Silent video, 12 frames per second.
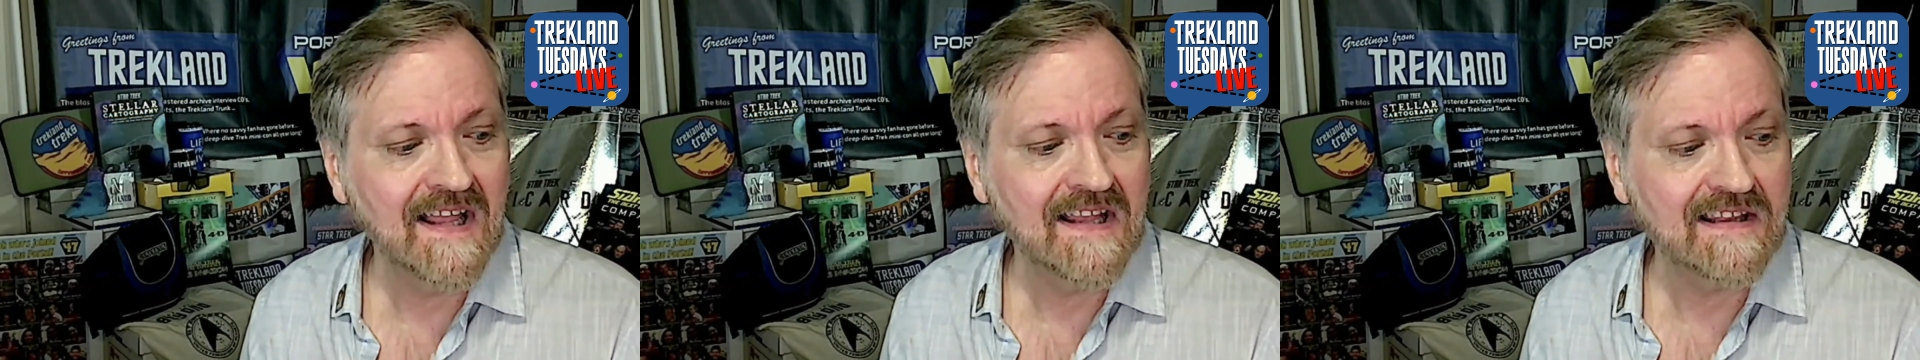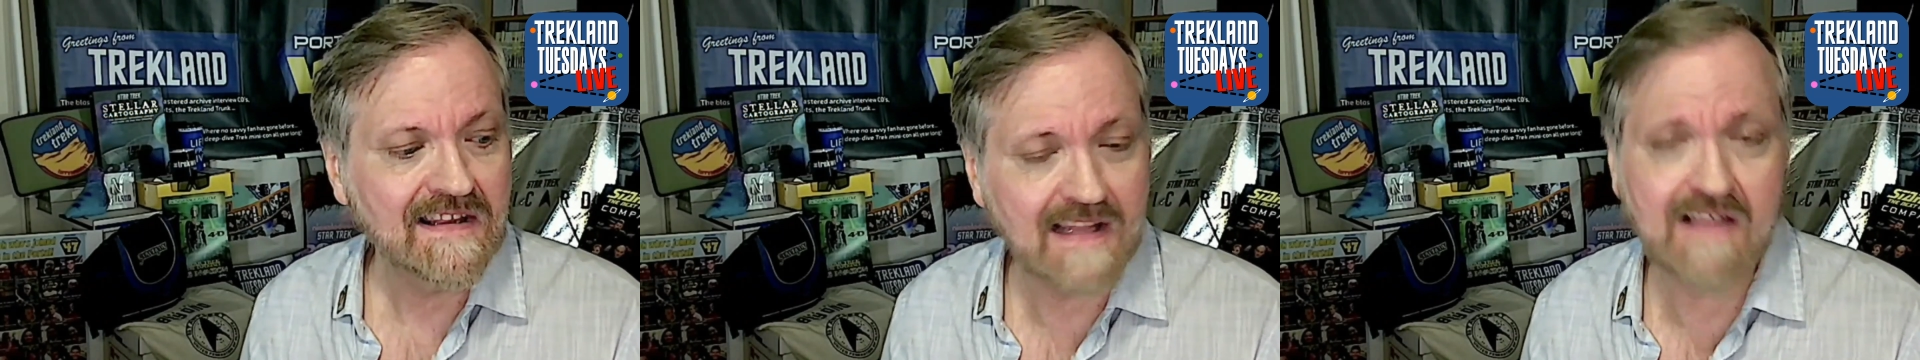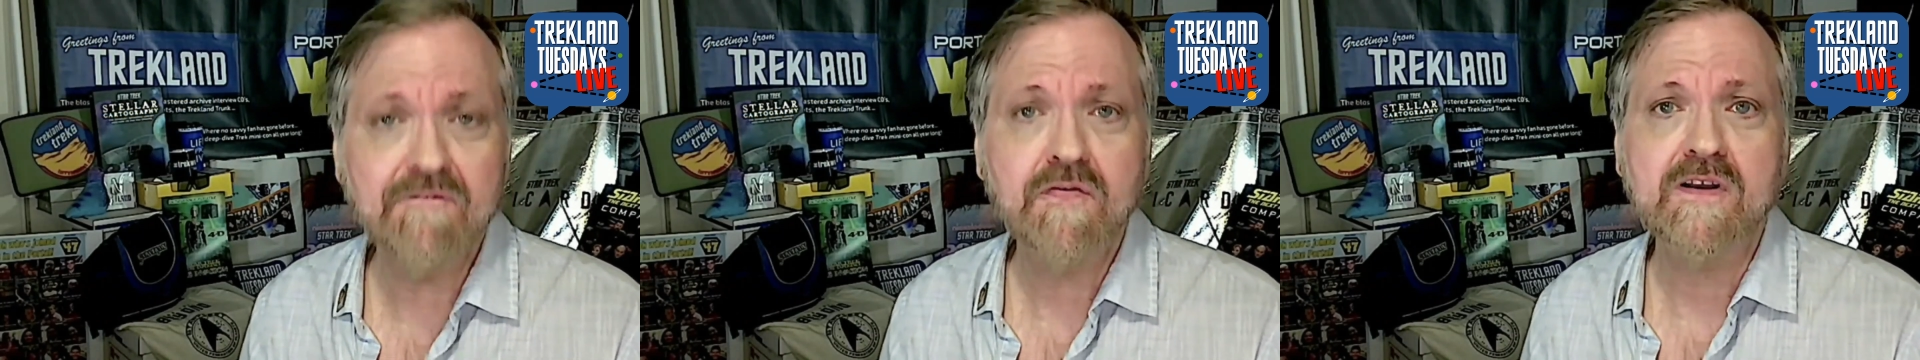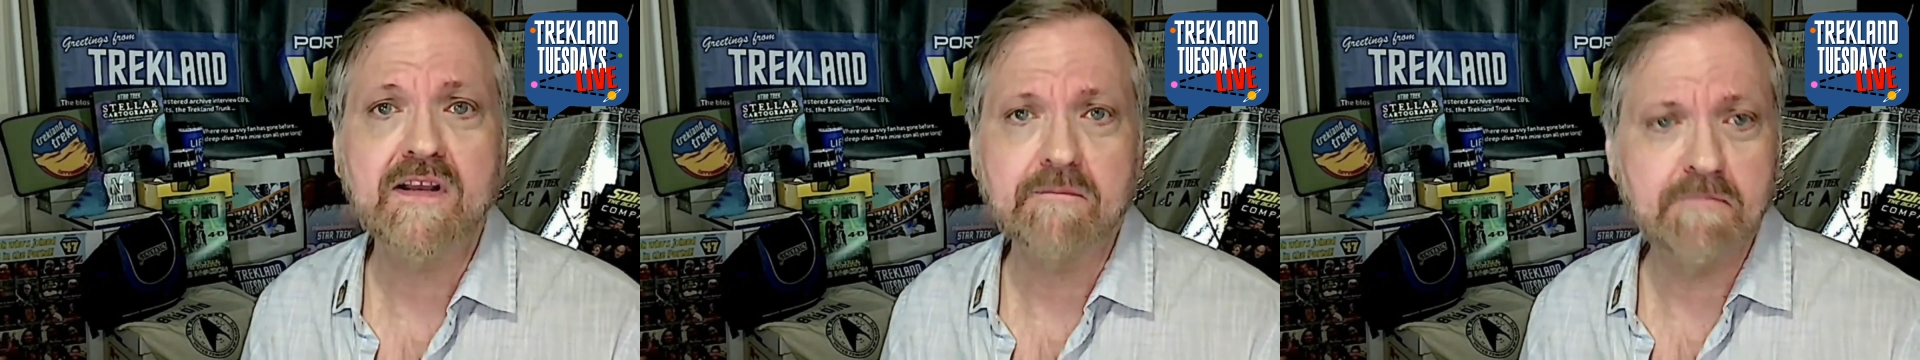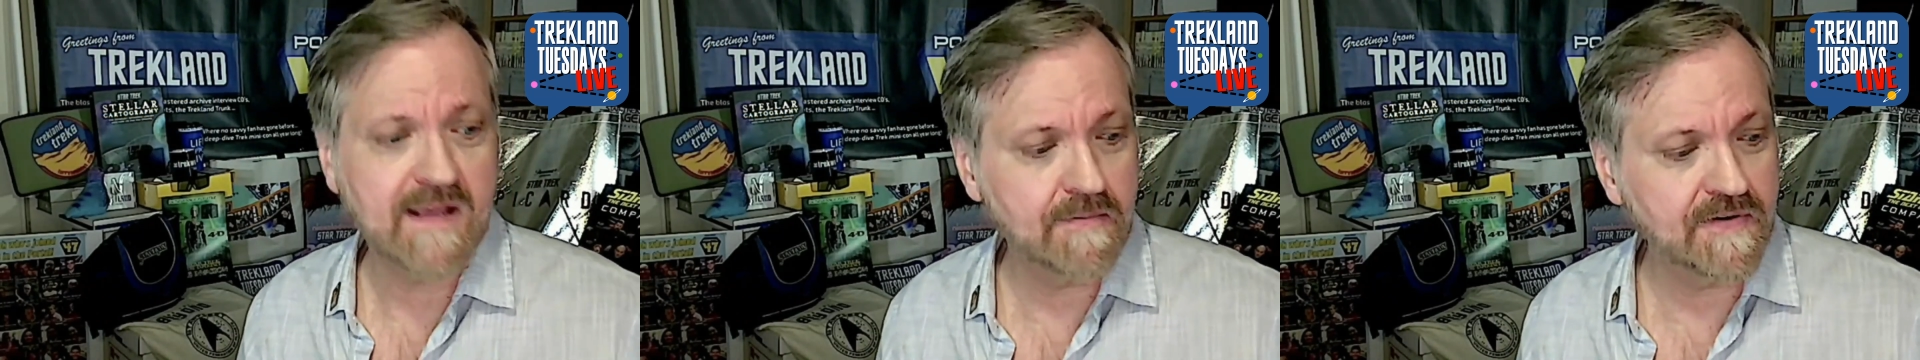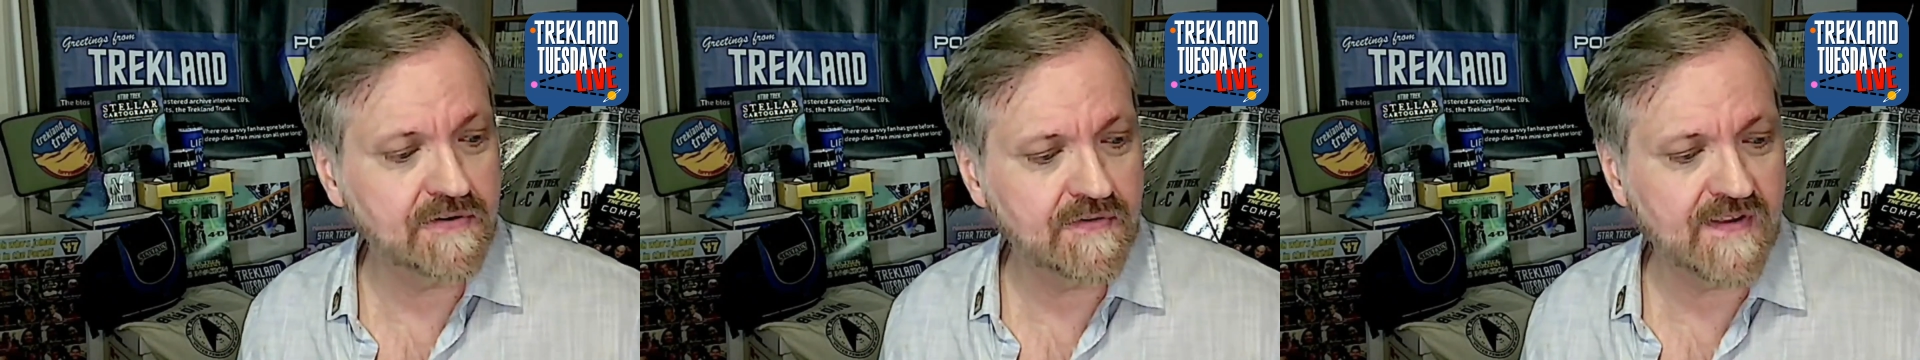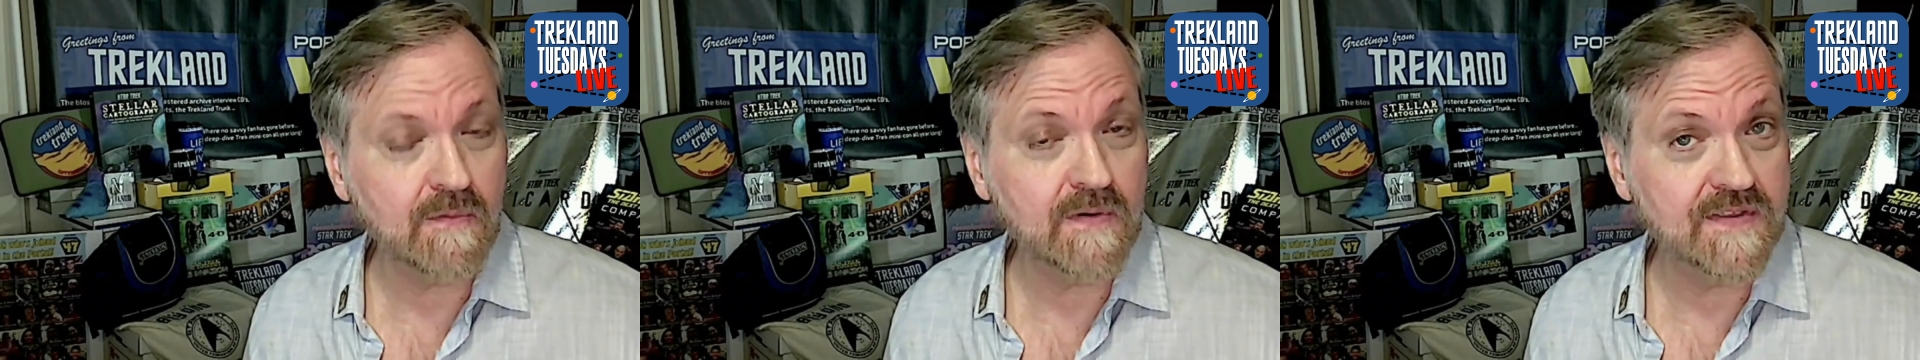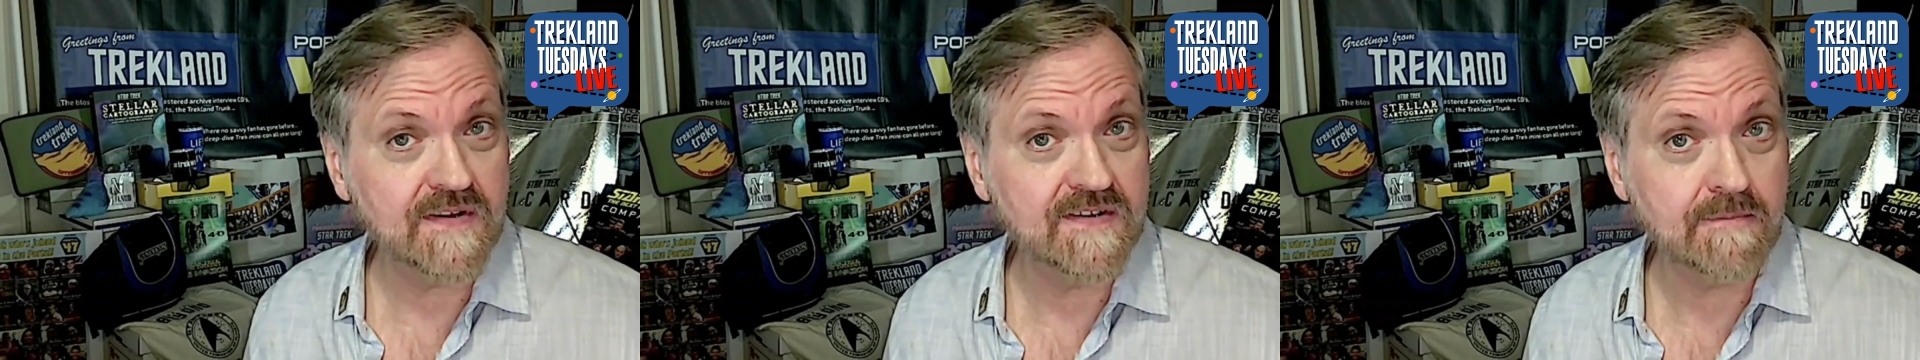Love for you to be able to do that
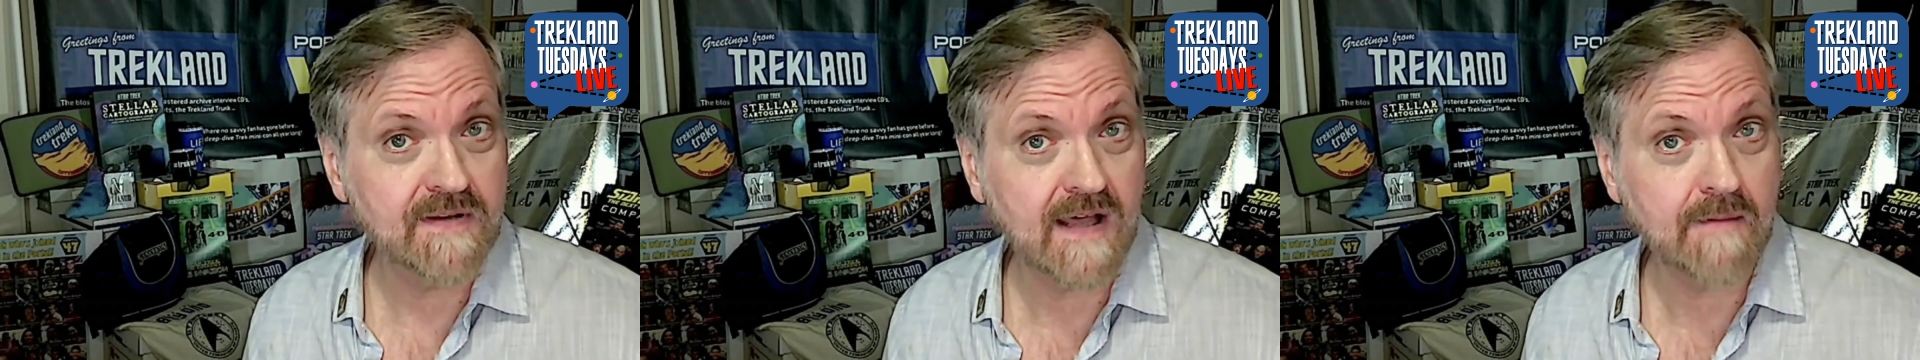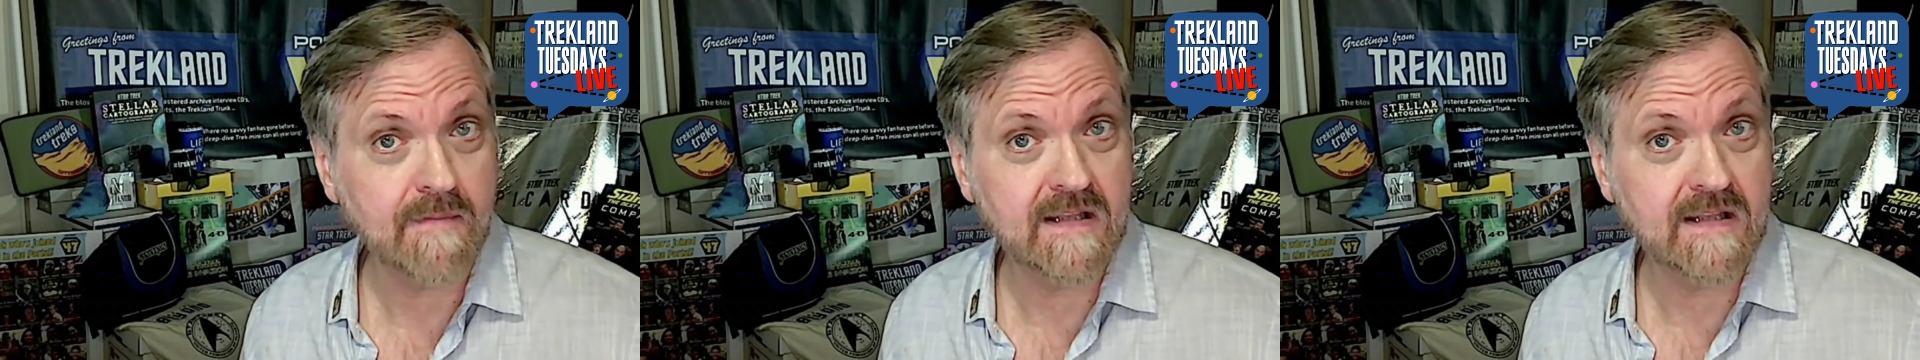with us sometime.